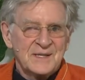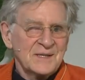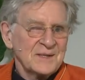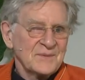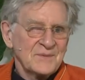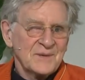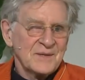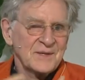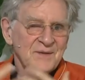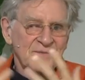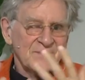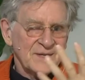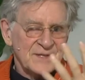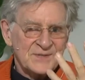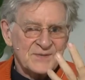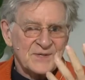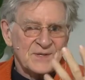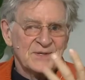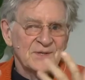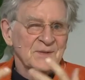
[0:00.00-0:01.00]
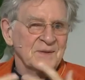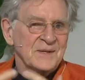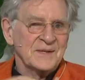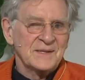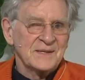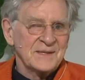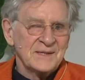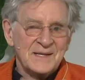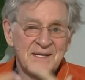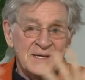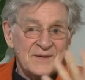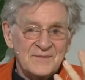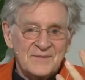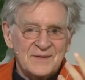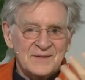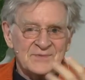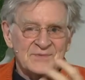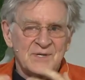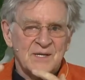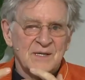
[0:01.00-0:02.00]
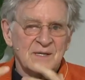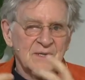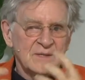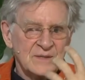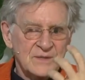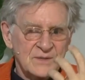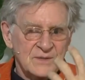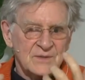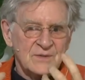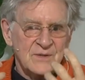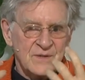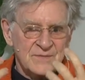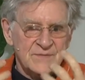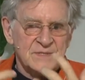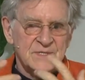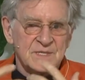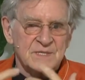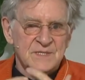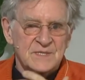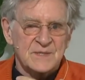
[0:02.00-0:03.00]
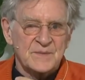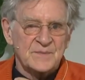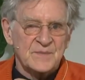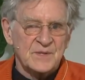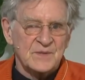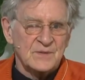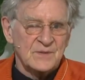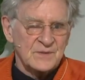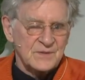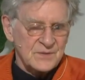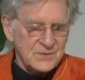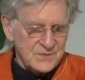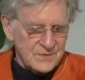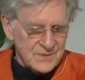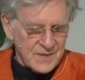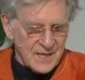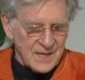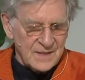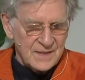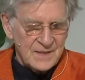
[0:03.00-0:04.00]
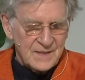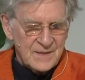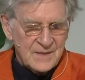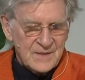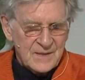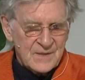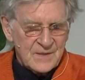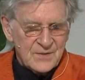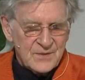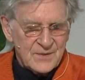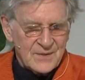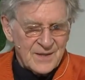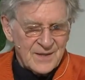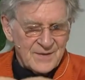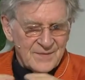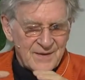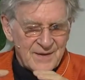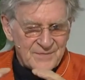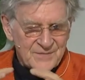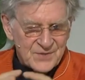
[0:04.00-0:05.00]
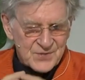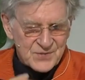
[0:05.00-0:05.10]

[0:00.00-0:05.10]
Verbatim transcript: whatever, Vajra yogini, He Vajra, your nervous system. In order to do that, you kind of have to